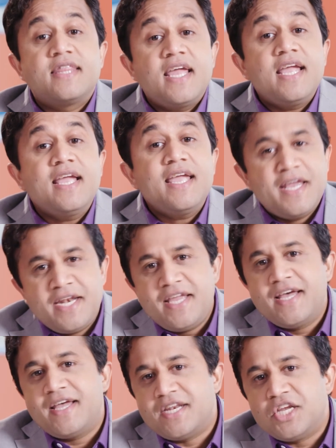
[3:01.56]
Think
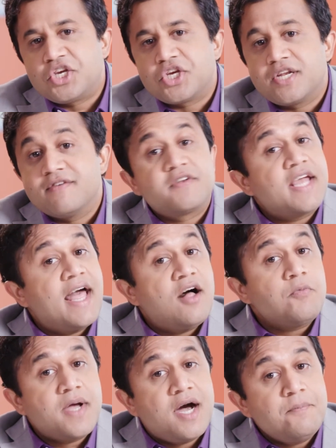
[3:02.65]
India initiative to
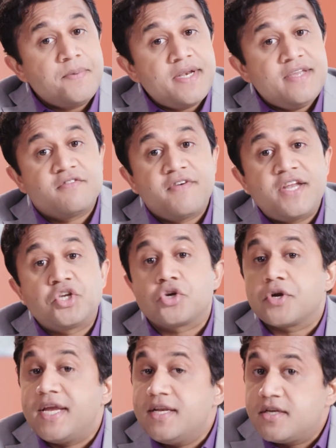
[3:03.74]
help companies
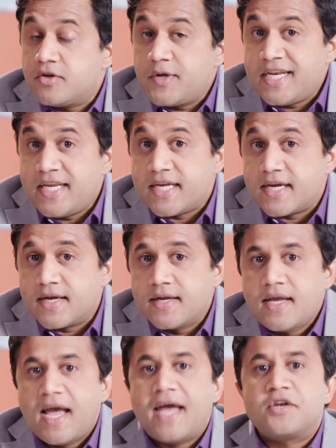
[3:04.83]
venture into India
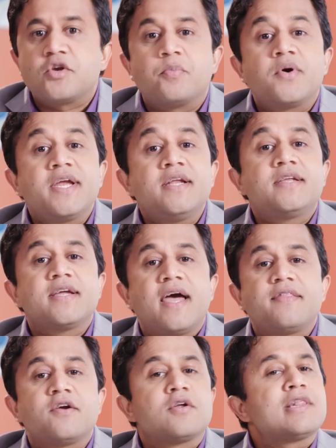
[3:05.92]
and to bring
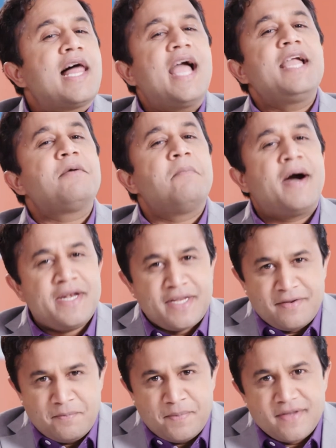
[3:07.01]
together
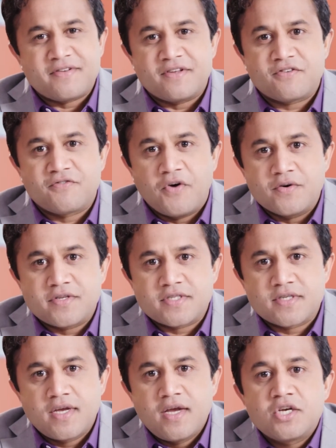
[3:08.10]
like-minded business folks
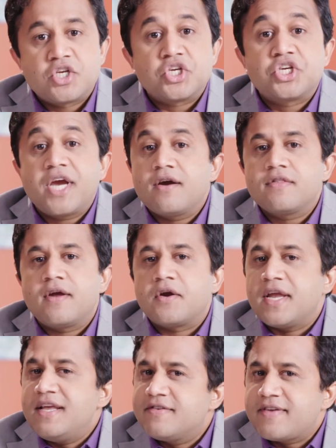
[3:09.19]
to share their
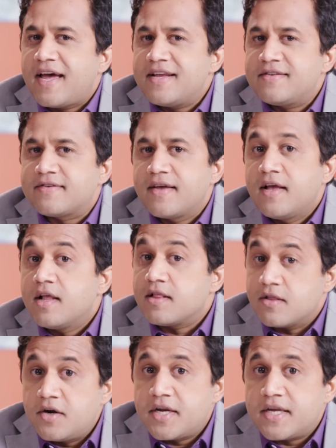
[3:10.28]
insights,
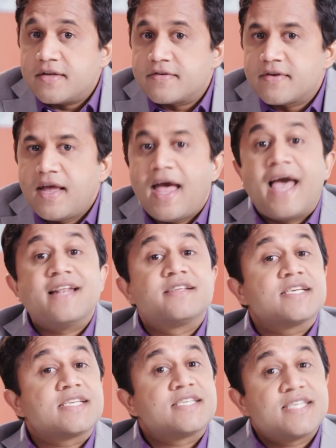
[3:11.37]
learnings, and
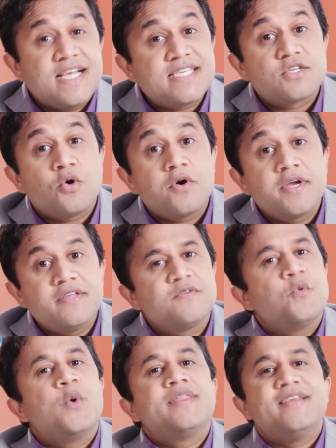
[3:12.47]
success stories
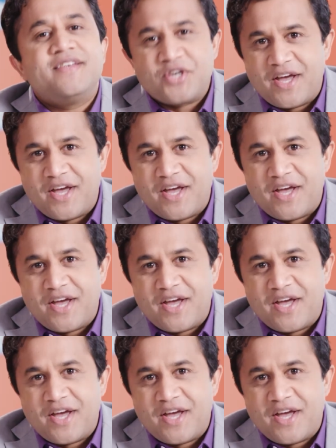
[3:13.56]
with each